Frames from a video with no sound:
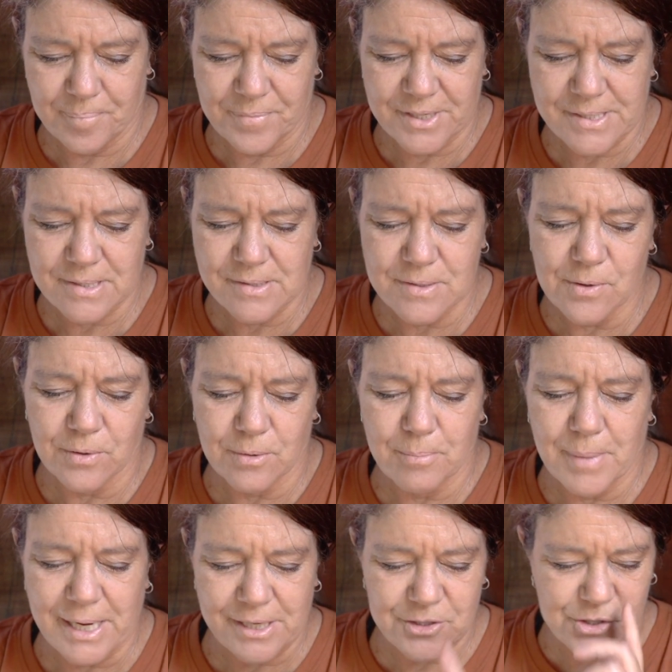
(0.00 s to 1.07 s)
This is not a
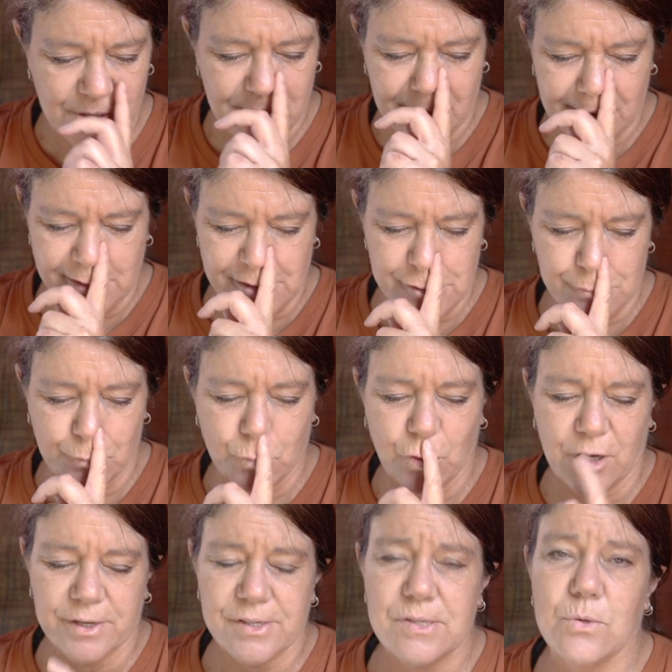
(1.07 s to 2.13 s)
major thing, it's more
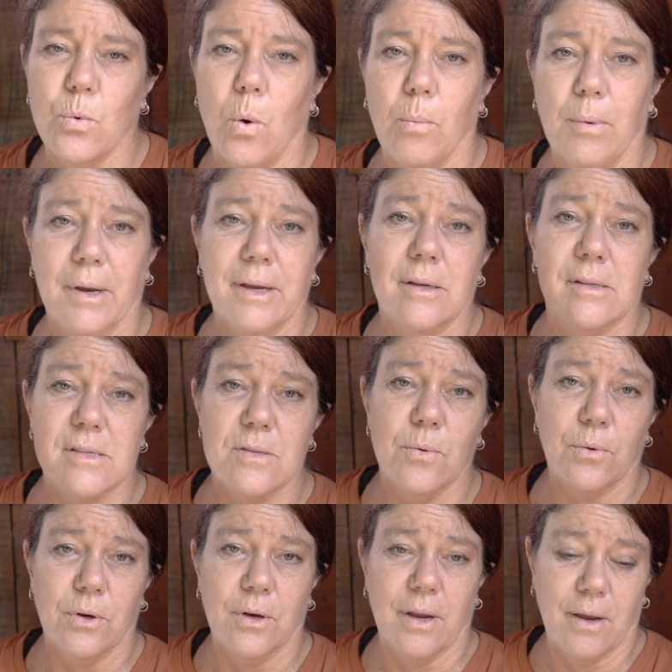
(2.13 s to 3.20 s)
like squabbling, it's
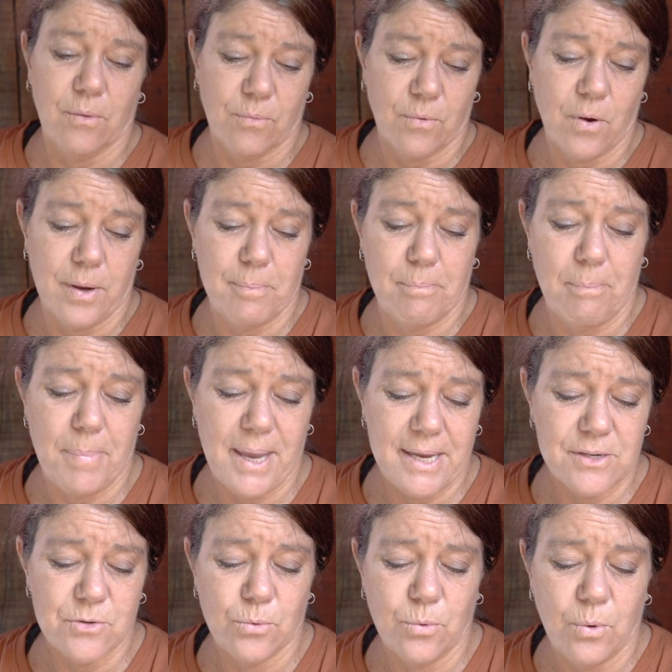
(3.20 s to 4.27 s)
not an outright
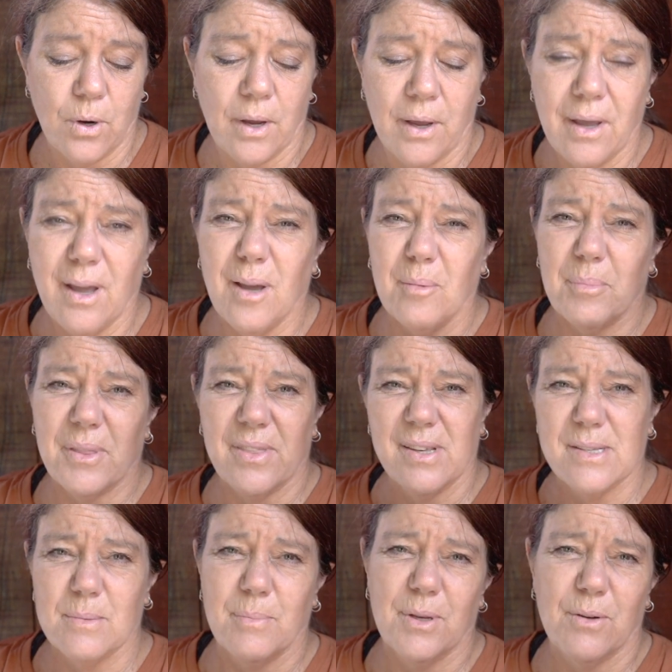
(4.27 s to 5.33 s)
battle, but
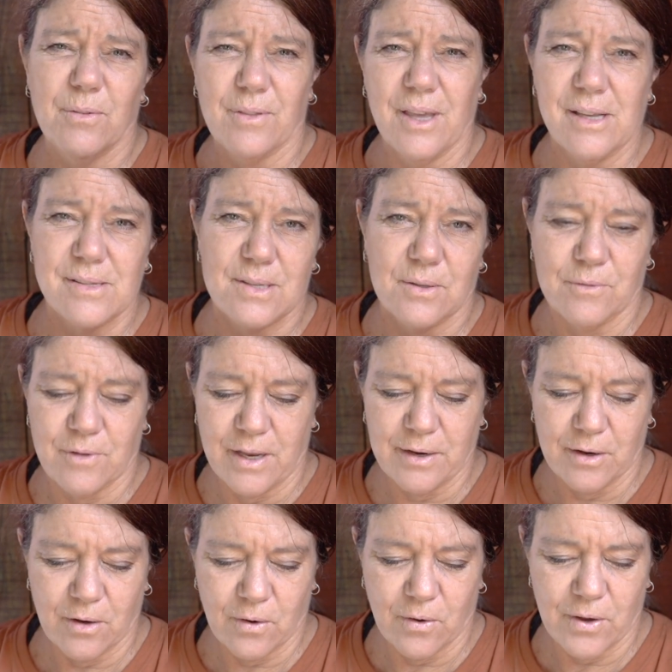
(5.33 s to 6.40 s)
there's a bit of that sort of
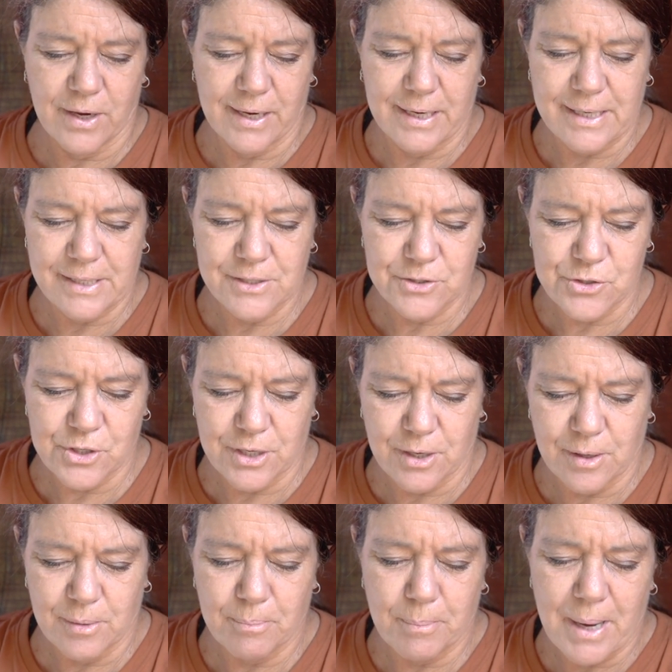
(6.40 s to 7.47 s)
underlying energy
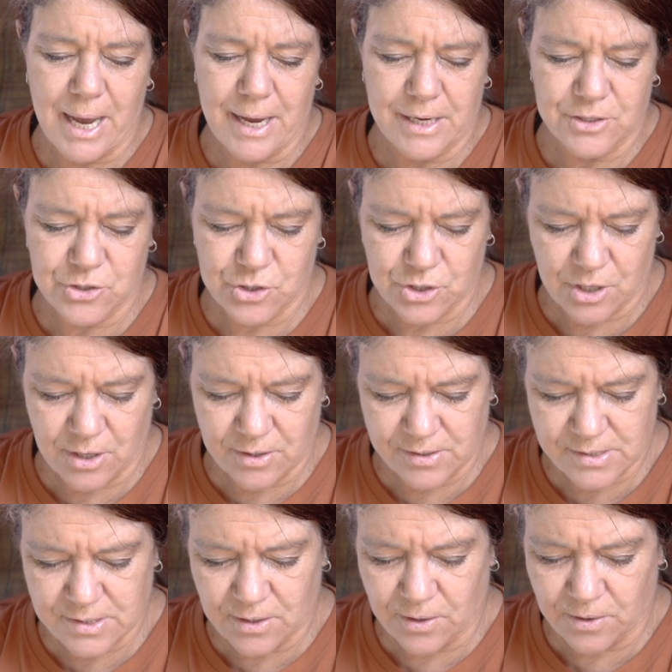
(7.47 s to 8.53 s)
in March.
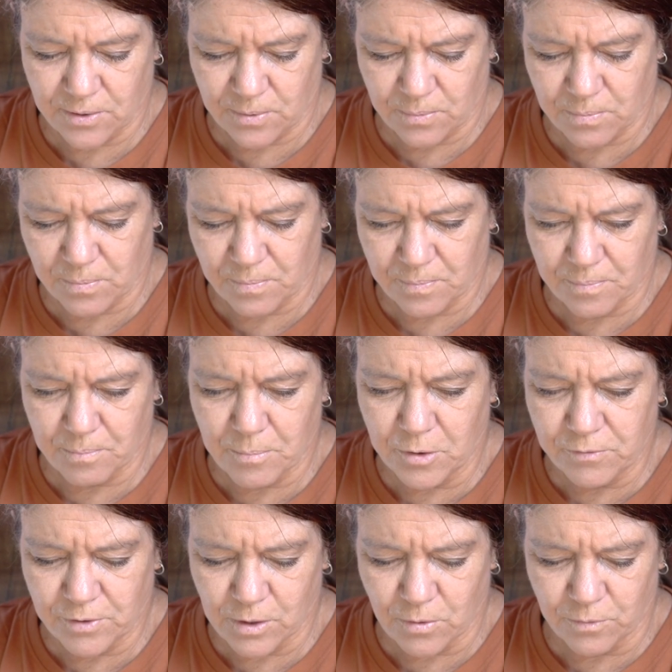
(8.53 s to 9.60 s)
So
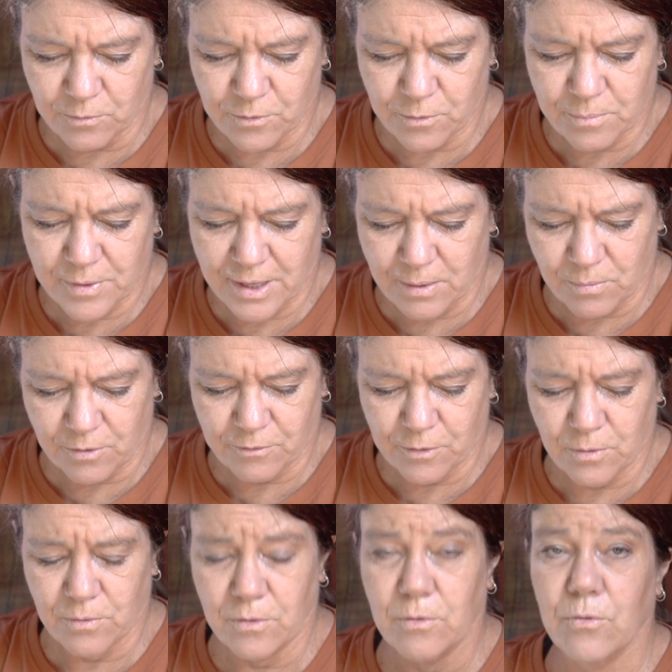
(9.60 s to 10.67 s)
moving on from there, we've
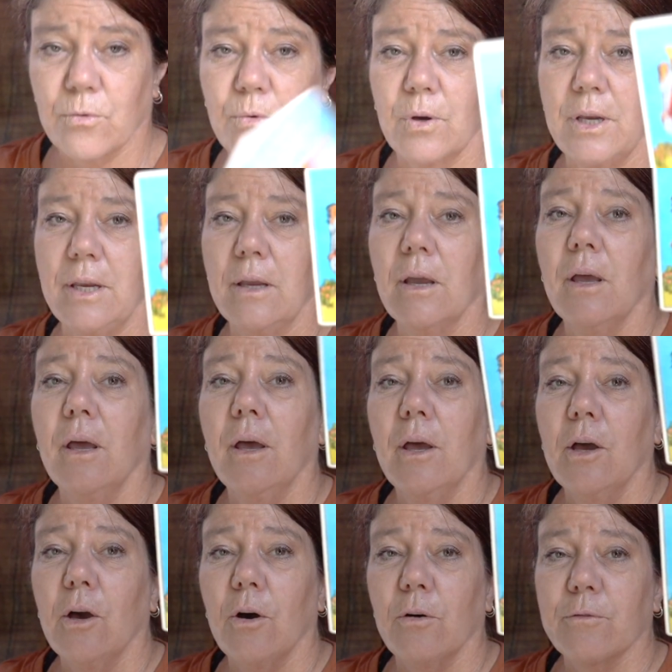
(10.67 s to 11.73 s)
got the Three
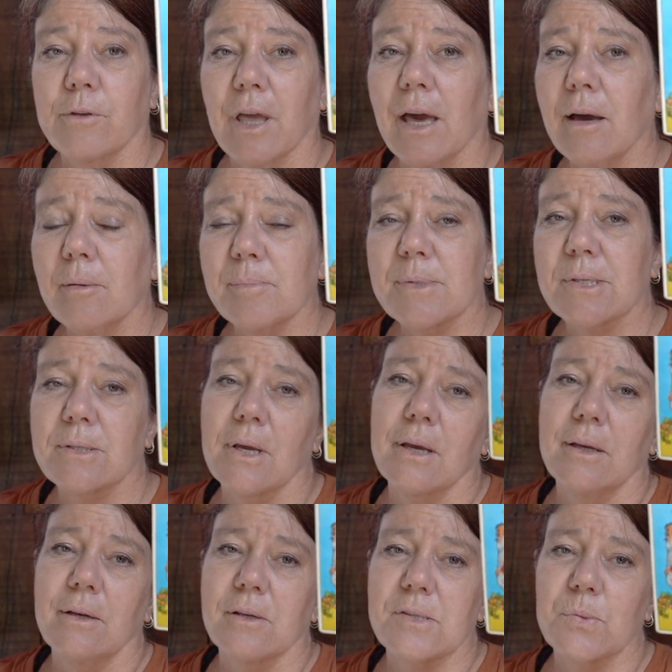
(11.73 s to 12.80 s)
of Cups,
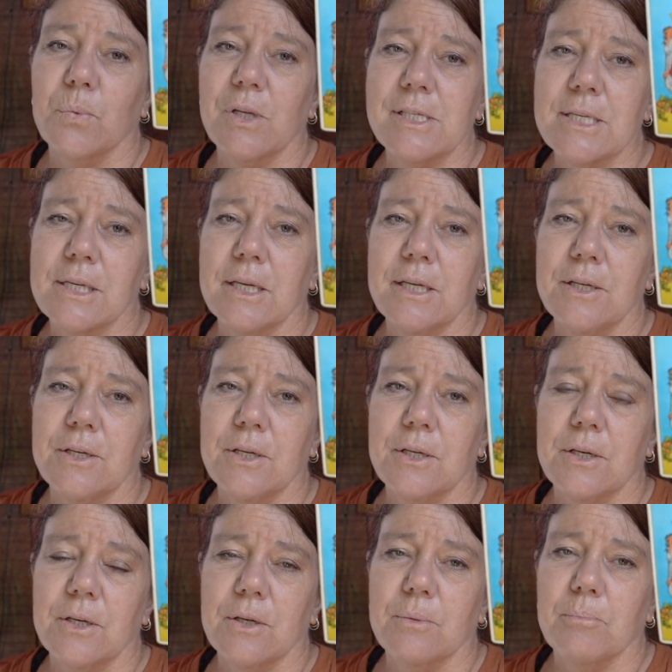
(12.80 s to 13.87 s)
and it's once
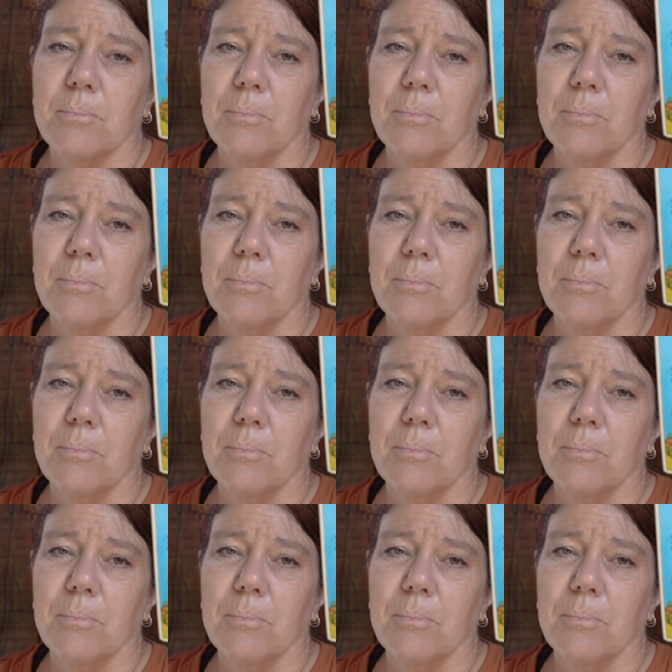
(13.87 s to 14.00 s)
again